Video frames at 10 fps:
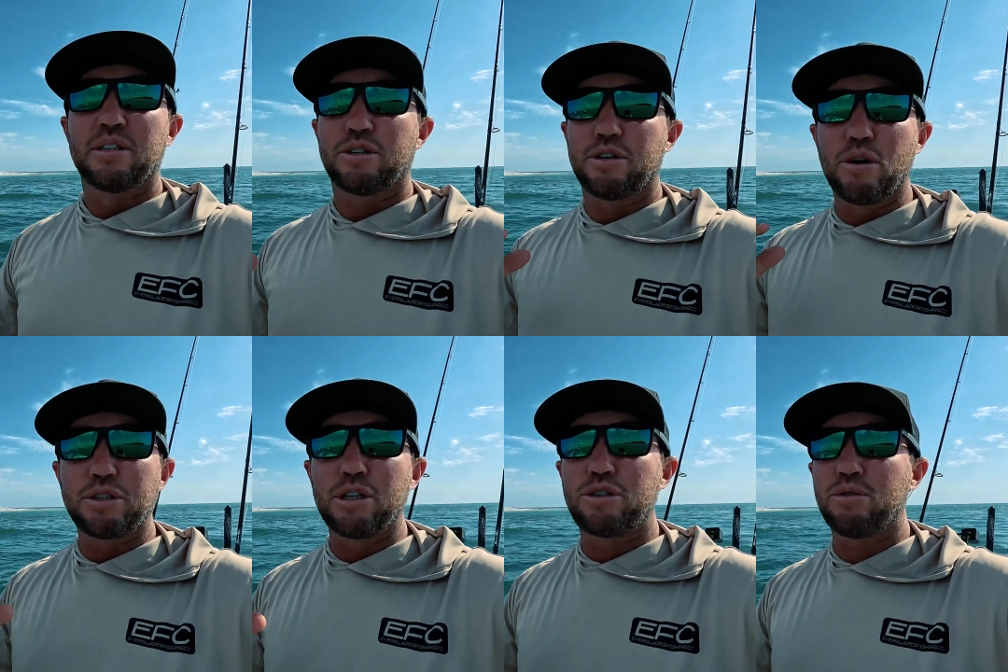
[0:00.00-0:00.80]
So
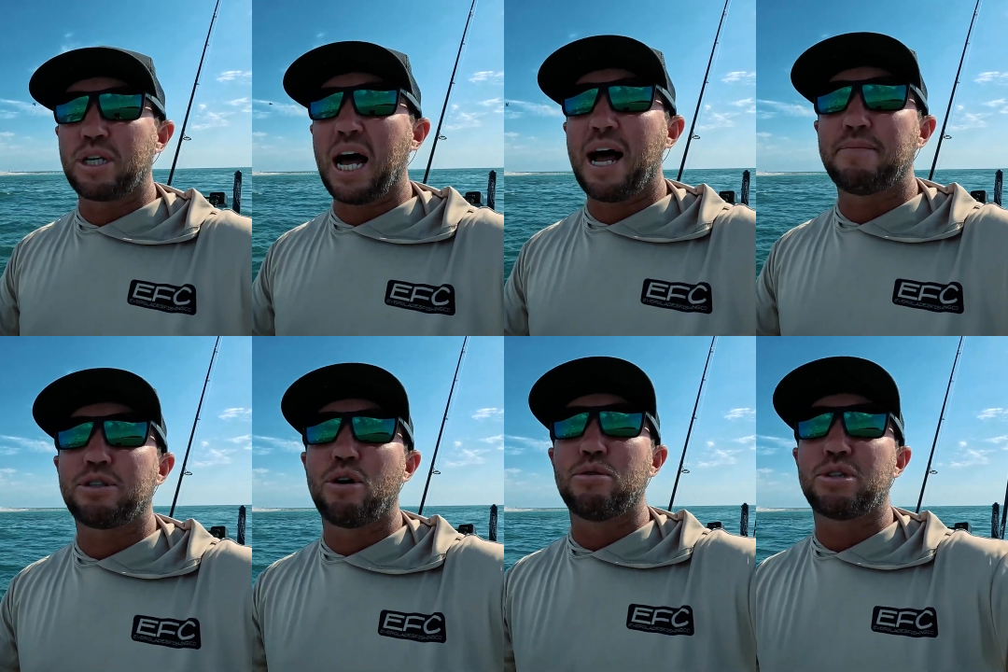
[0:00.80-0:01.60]
those are the 2
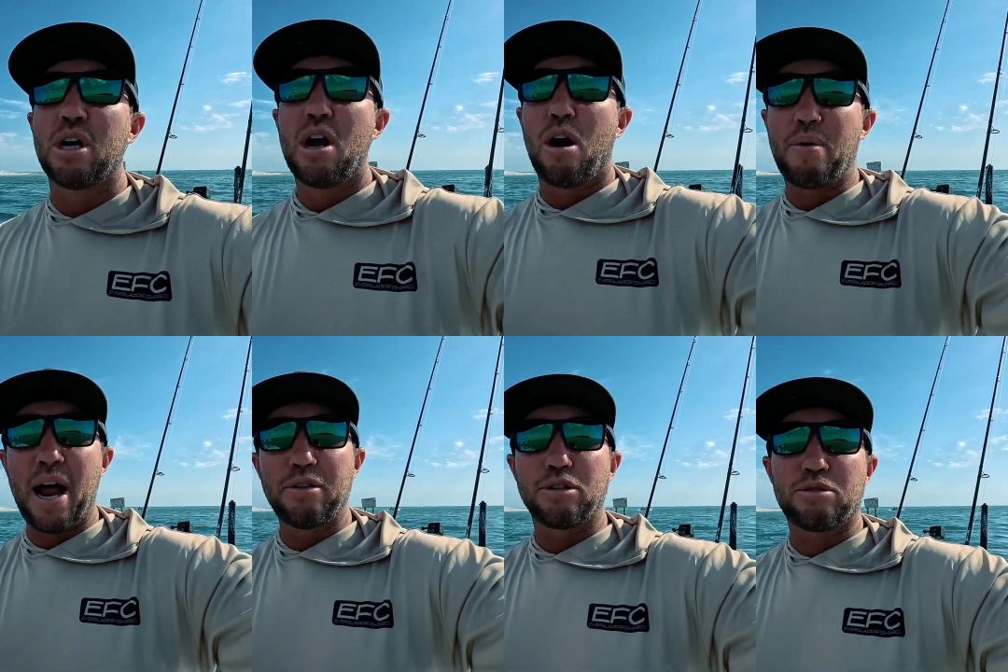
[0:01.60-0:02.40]
times, those
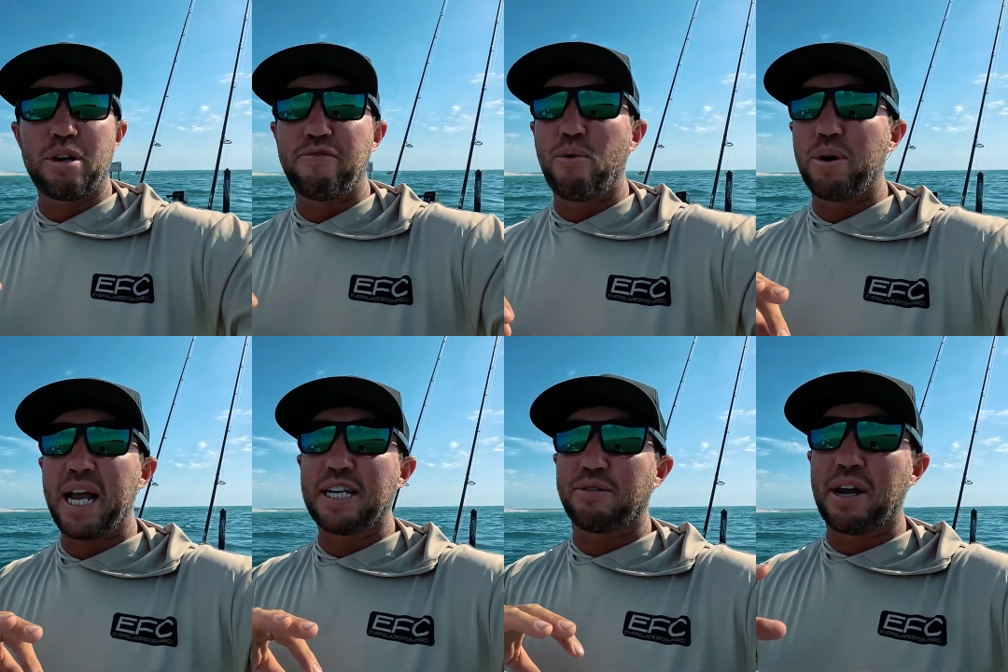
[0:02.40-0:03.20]
around those 3-4
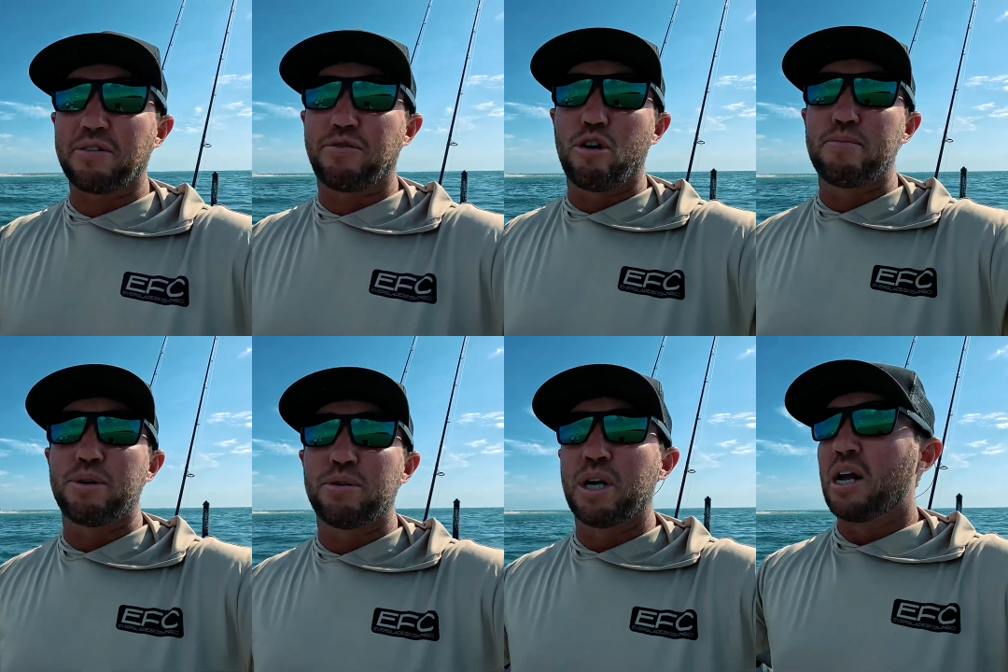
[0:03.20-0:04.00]
days around the full
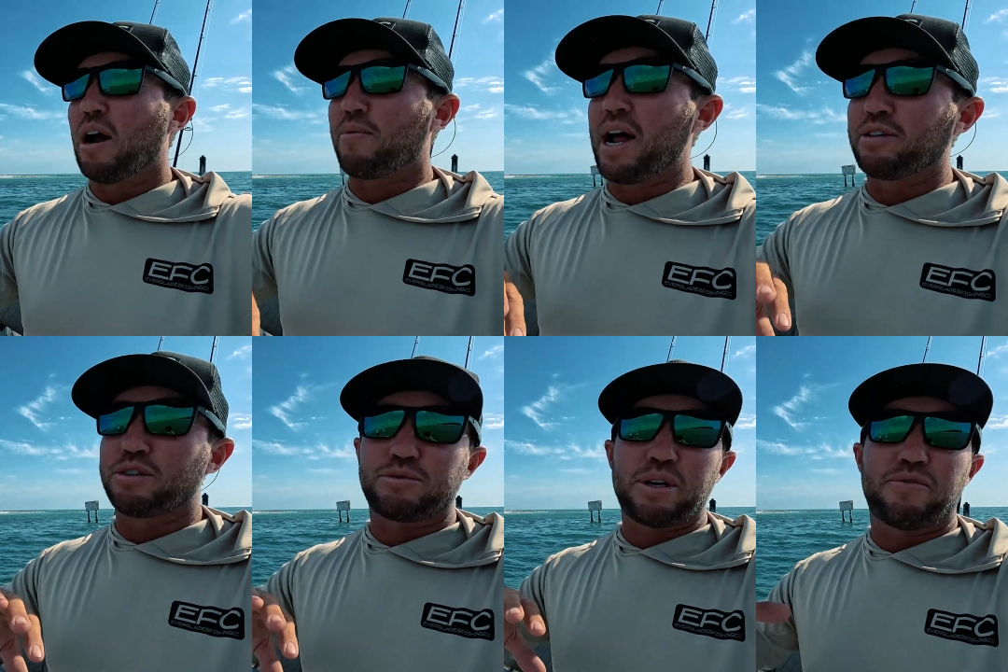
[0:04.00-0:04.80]
moon, around
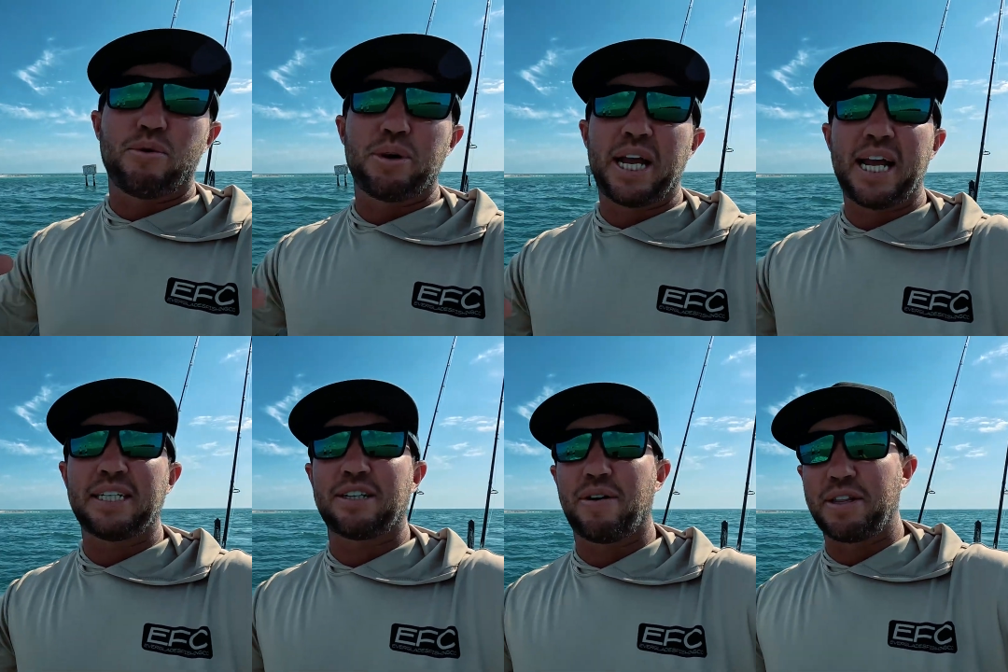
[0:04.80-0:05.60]
those 3-4
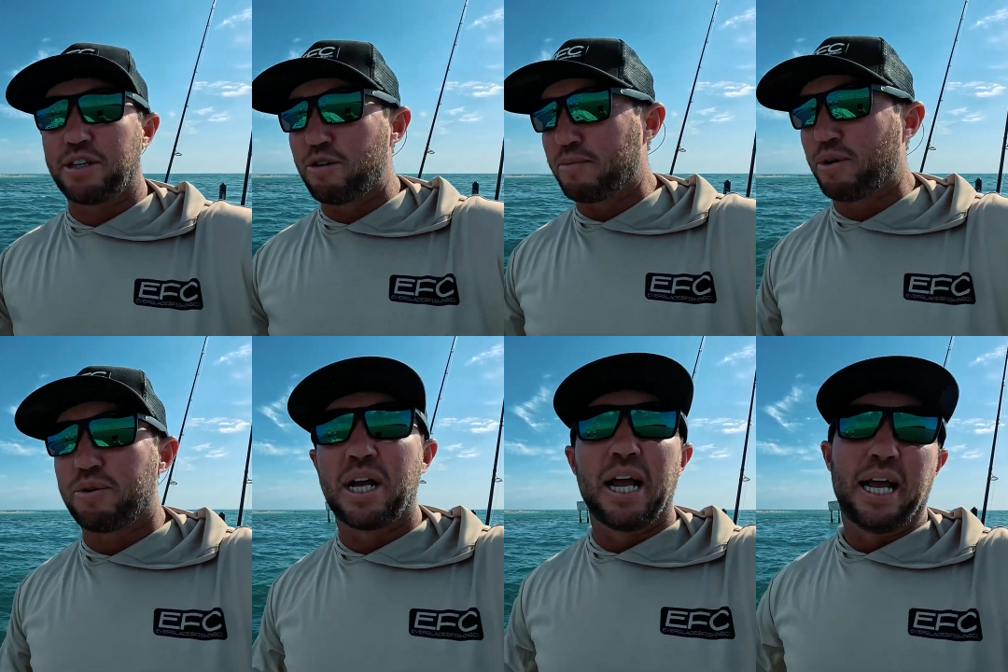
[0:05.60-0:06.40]
days around the new
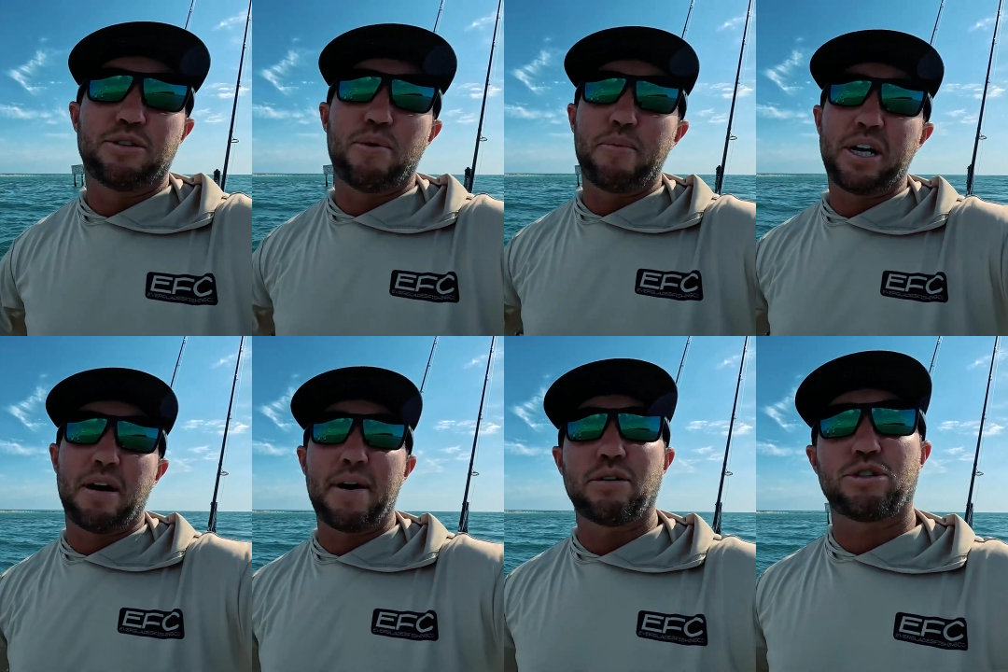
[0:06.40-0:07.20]
moon is when we
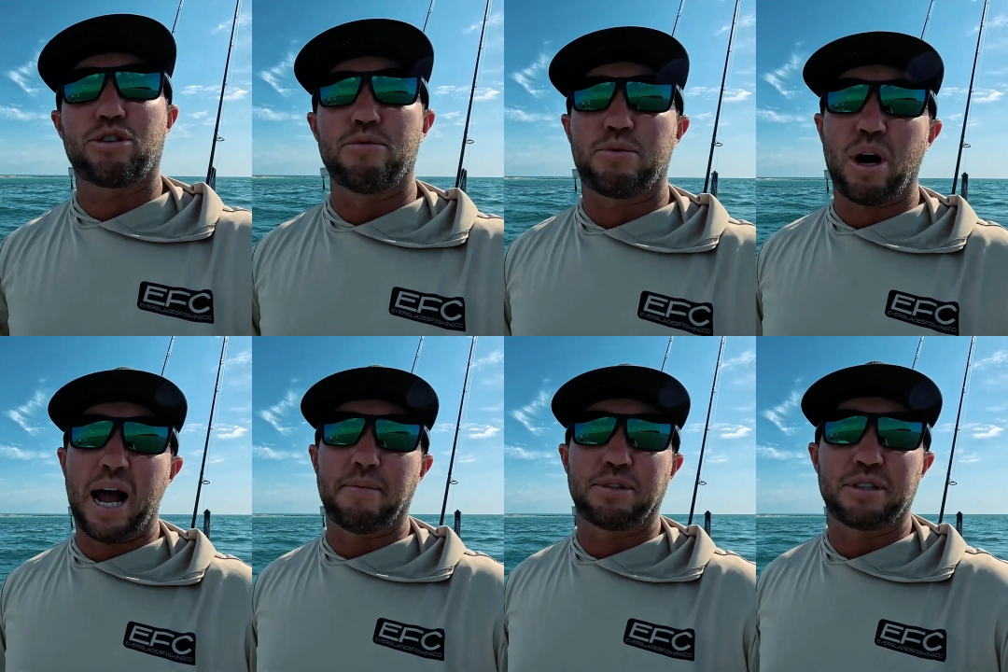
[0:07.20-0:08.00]
come out and scoop
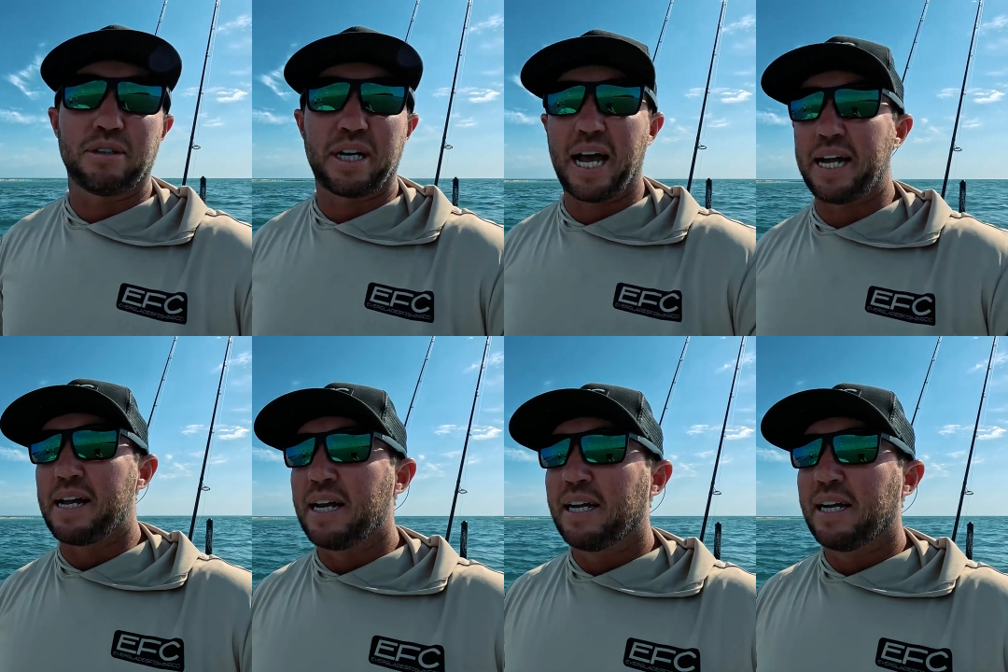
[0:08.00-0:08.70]
crabs, okay?